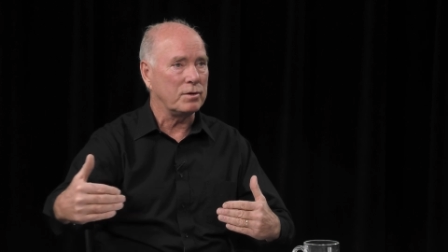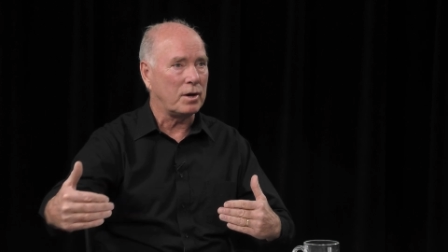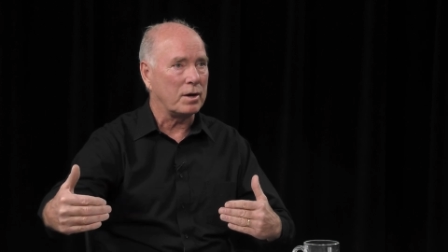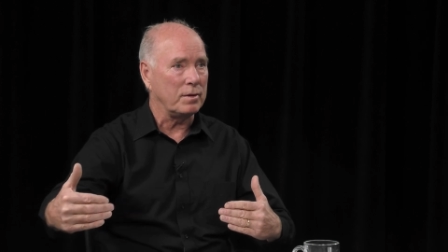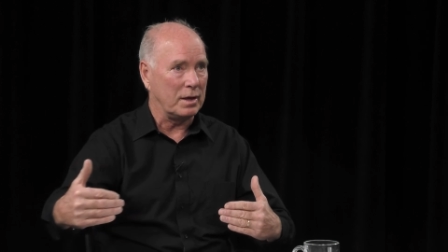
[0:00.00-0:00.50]
or
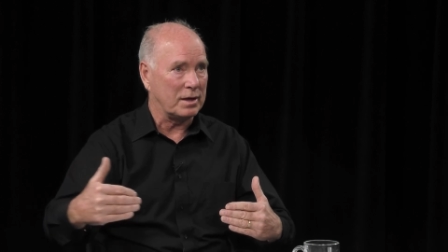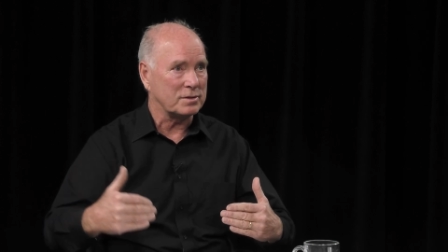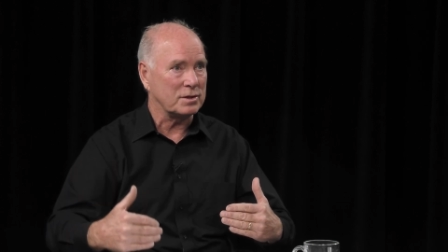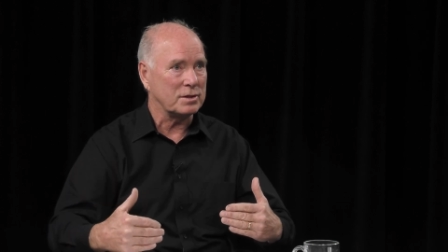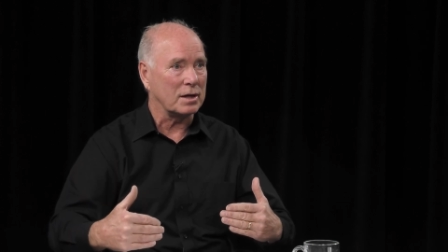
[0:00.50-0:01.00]
daughter that
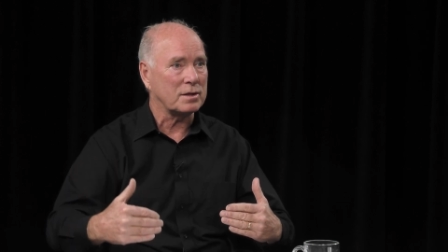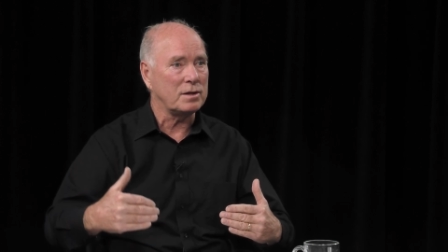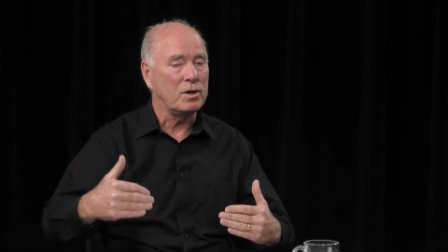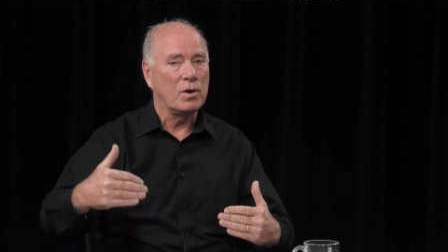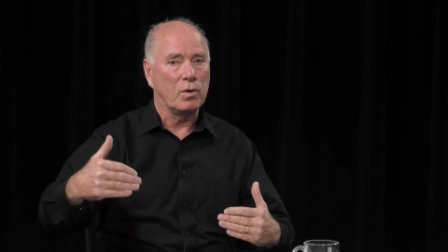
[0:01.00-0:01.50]
gets
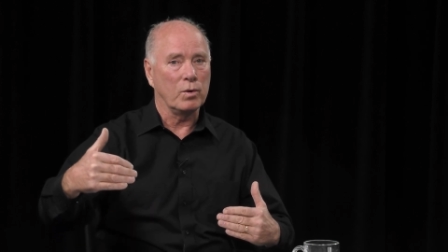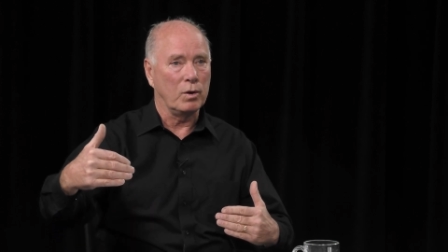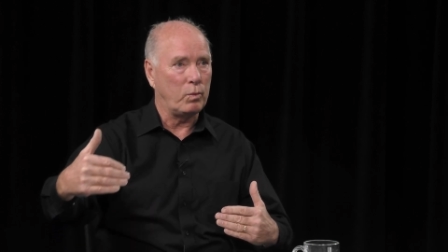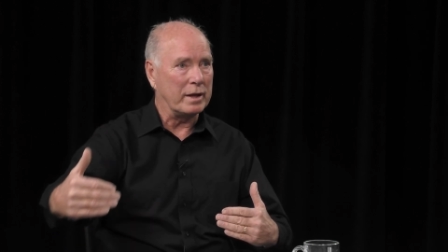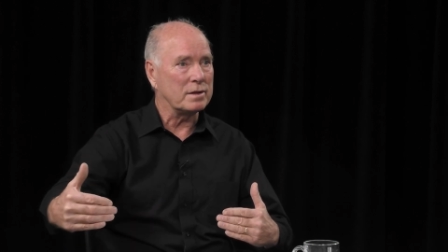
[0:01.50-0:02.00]
inducted,
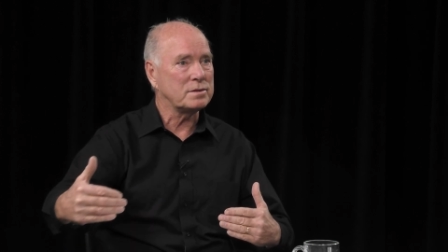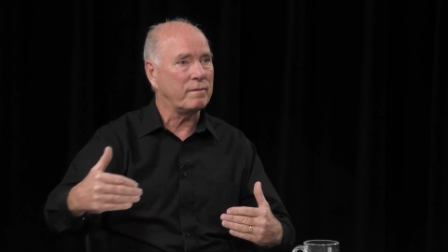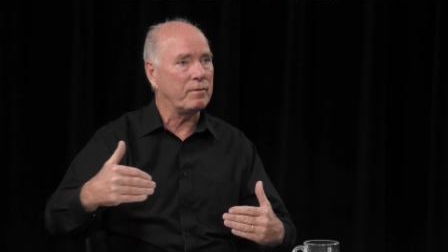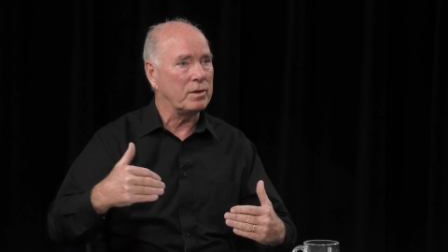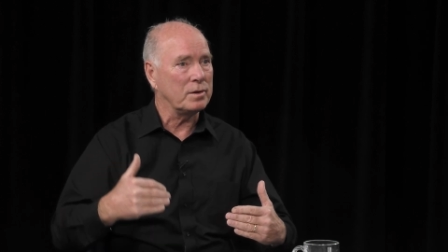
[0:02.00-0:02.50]
or a
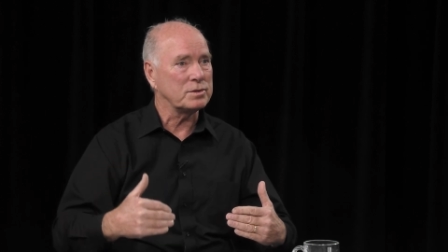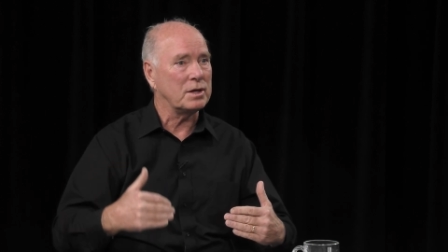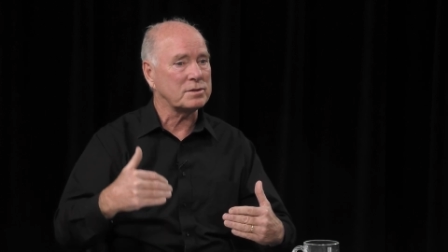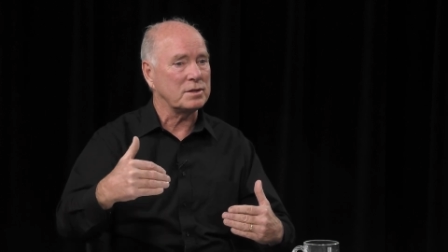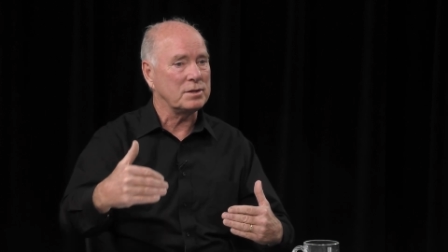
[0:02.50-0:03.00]
relative of theirs
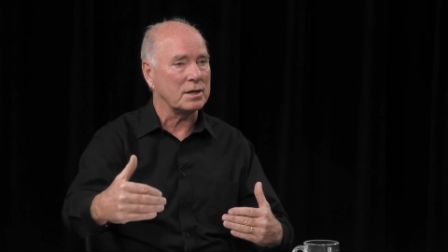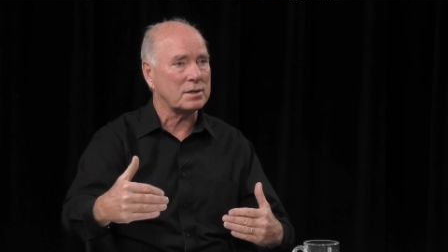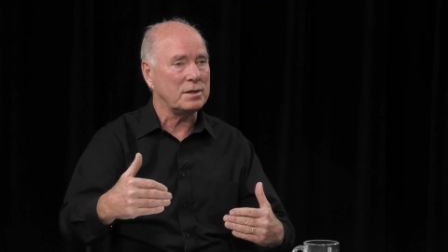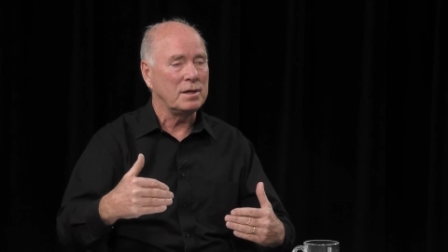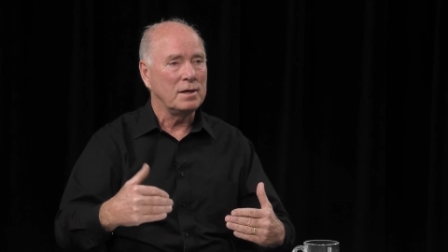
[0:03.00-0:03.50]
gets
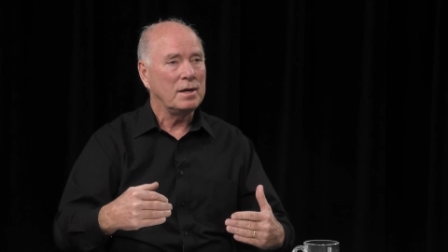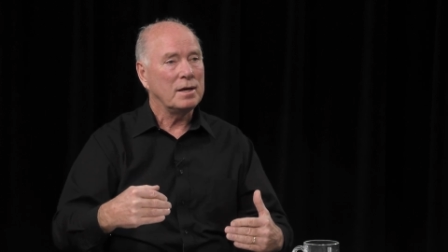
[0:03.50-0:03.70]
inducted.